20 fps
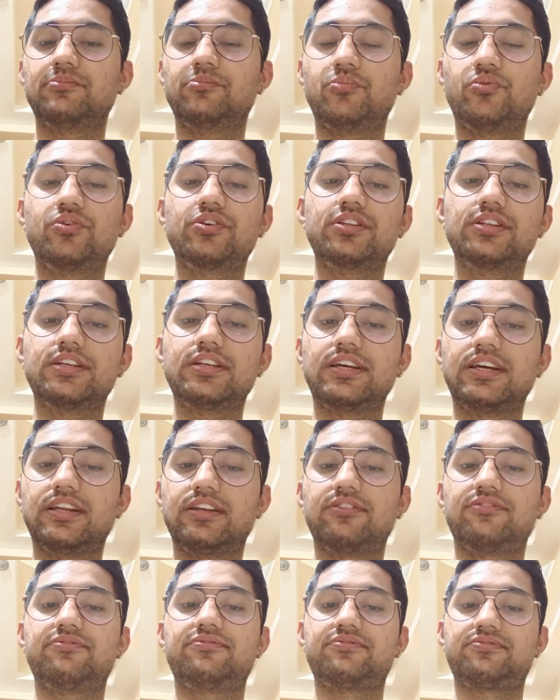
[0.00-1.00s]
More than
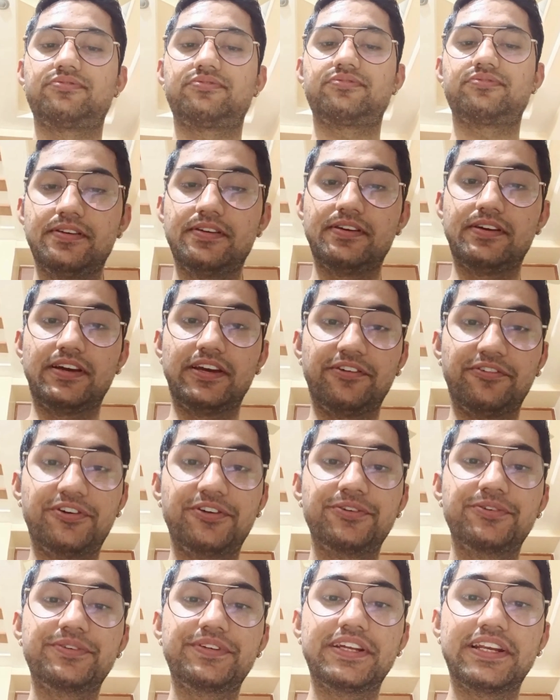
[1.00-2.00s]
enough. I
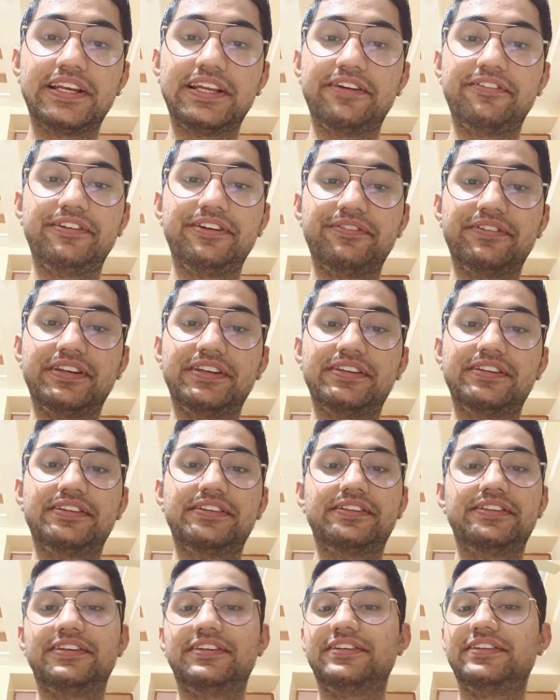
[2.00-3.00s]
want to tell everyone
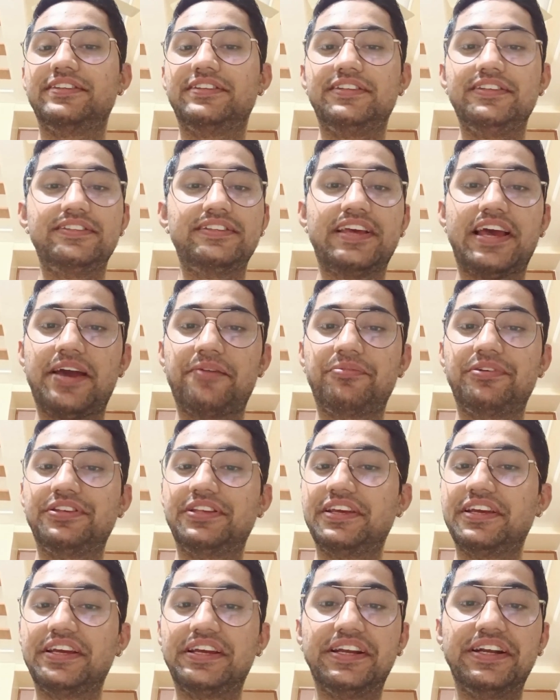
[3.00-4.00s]
that this app is
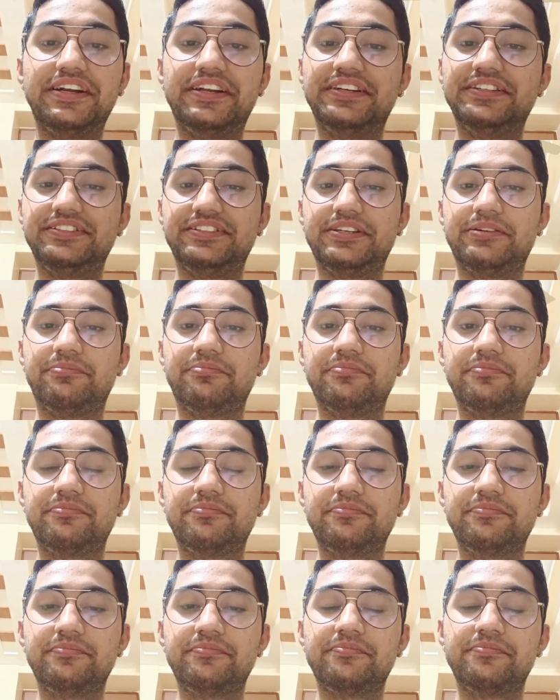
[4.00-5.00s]
a hidden gem.
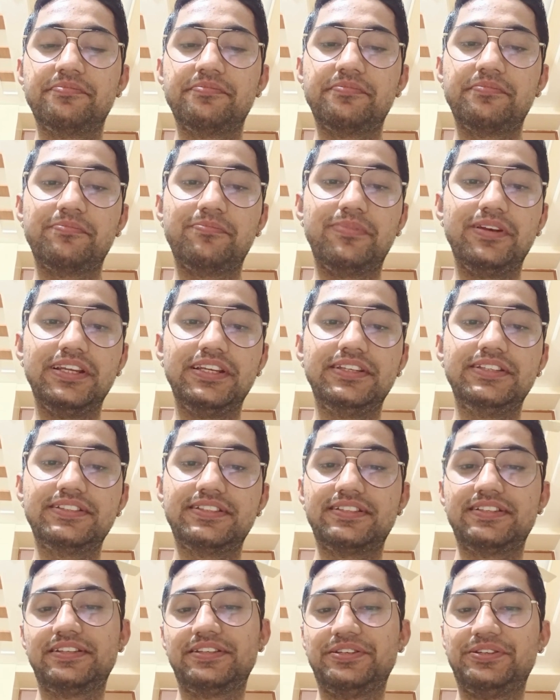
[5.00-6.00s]

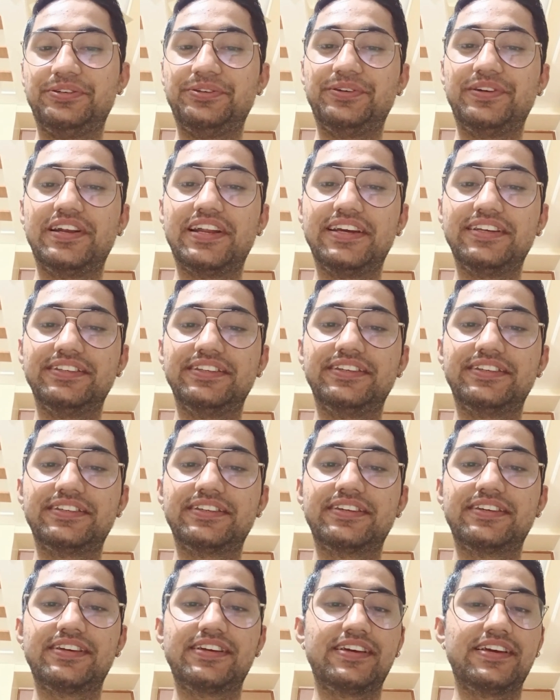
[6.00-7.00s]
Please utilize it.
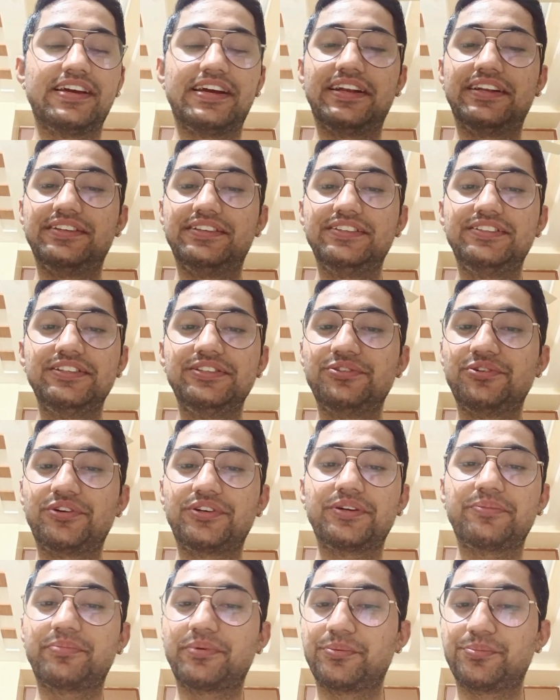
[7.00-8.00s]
And this is
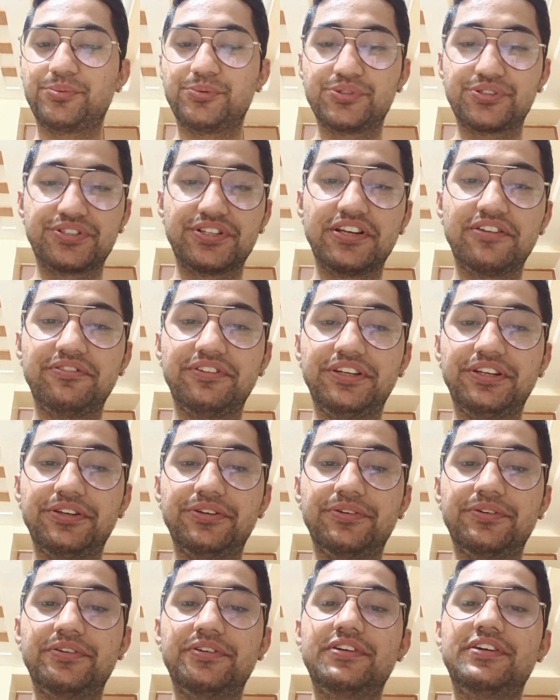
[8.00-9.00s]
not a promotional
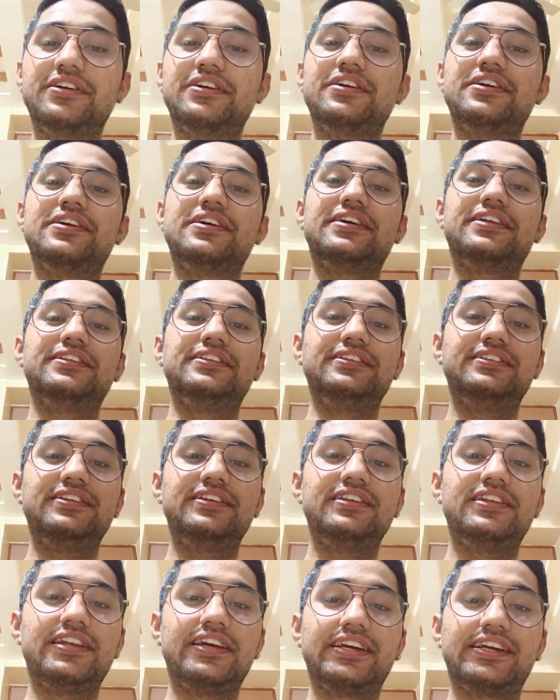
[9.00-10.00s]
video. This
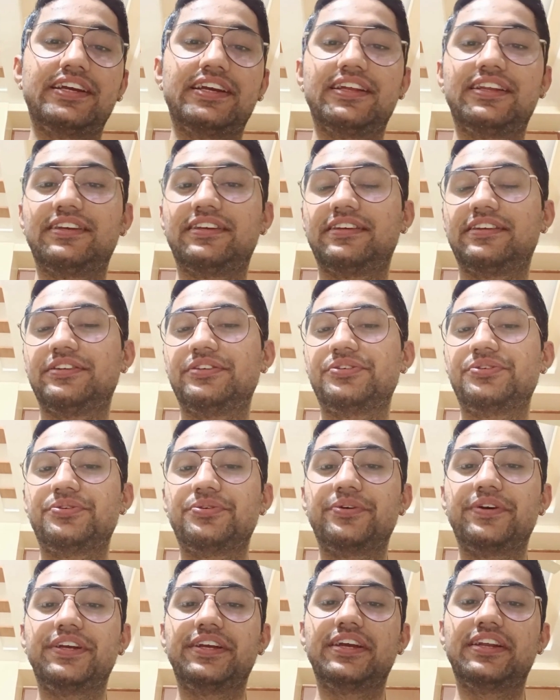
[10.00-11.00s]
is like a
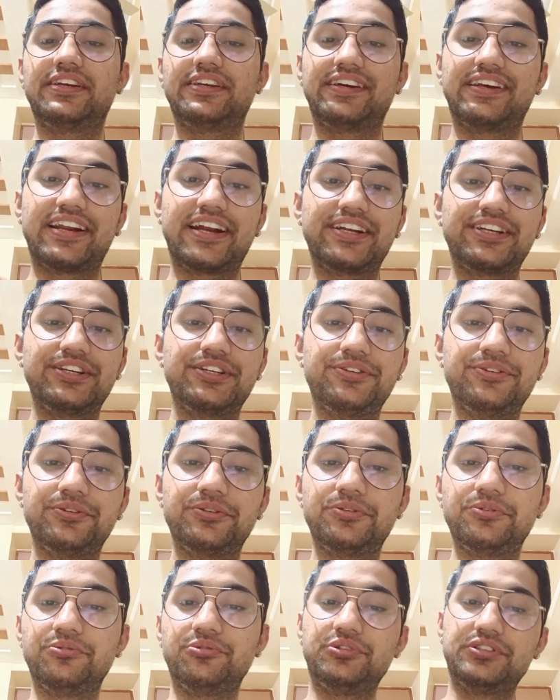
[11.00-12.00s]
showing and
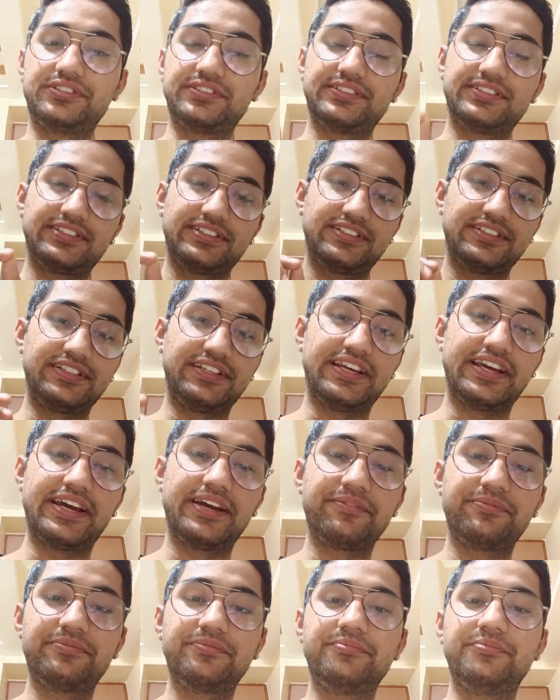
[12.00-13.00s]
gratitude towards the
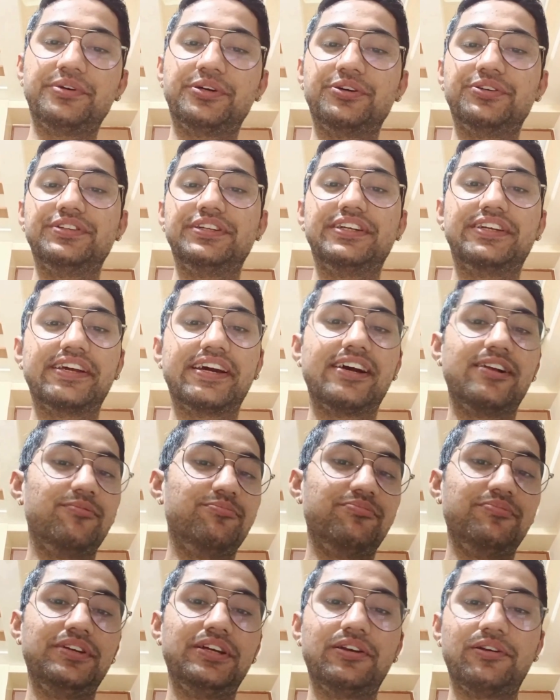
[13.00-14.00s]
app because it
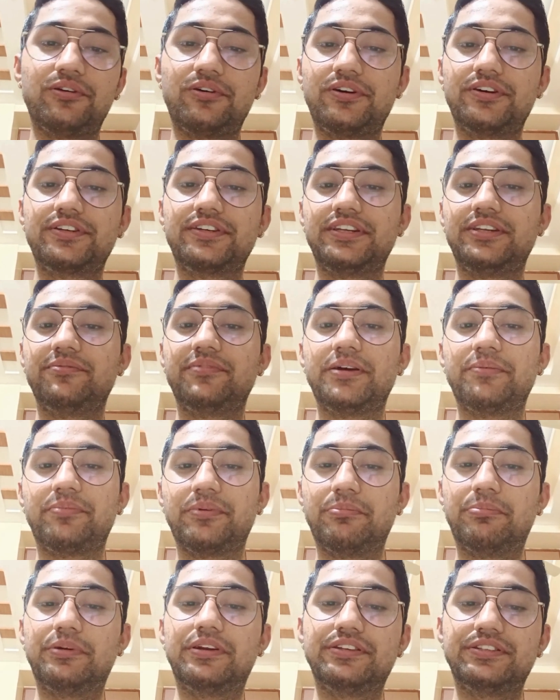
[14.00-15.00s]
helped me a lot in my
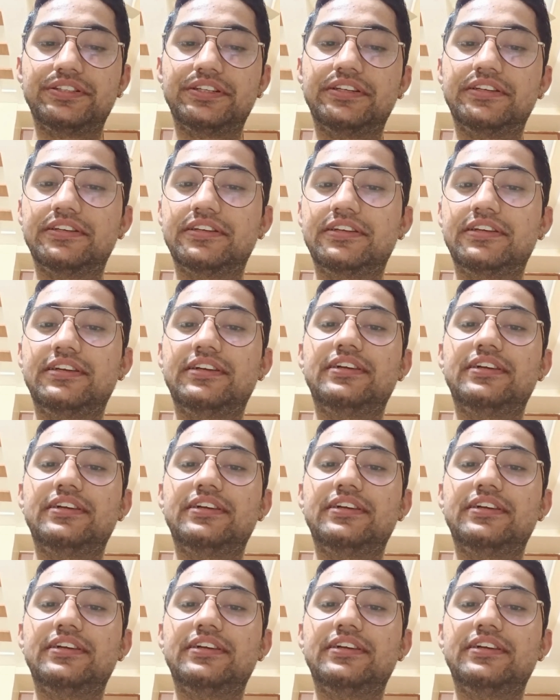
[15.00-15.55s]
preparation.